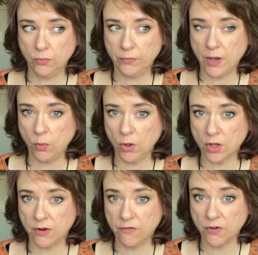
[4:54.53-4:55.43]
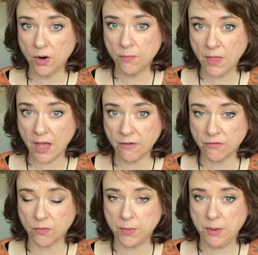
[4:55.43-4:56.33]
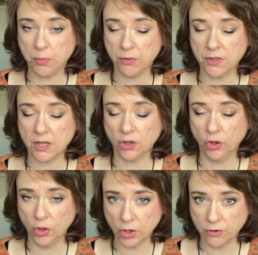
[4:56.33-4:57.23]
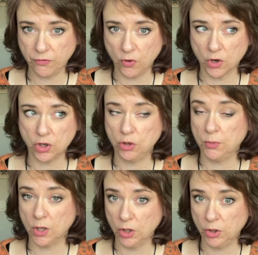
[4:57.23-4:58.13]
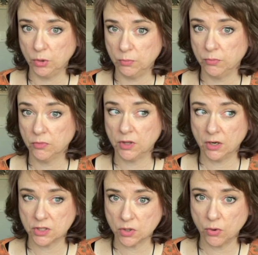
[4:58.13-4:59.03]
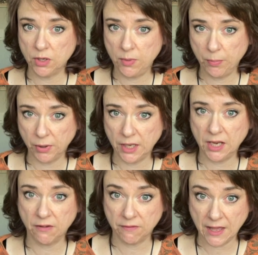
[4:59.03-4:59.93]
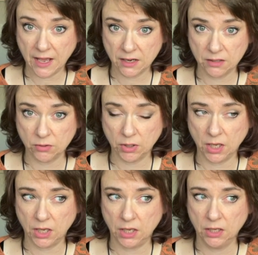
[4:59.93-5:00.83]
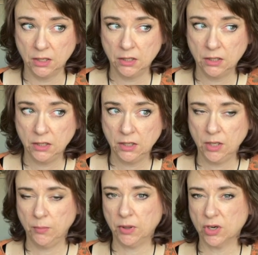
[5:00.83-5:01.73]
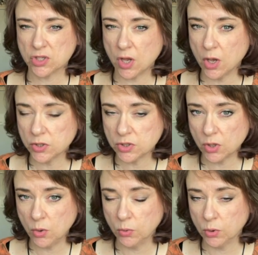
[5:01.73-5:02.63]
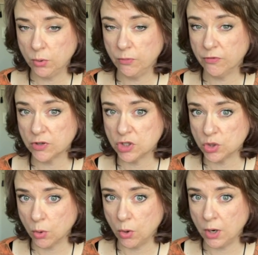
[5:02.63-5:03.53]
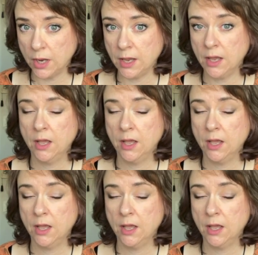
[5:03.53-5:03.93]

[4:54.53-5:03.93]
that will confirm that for people that look for doom and gloom. There's going to be plenty of that, okay? But there's also room for joy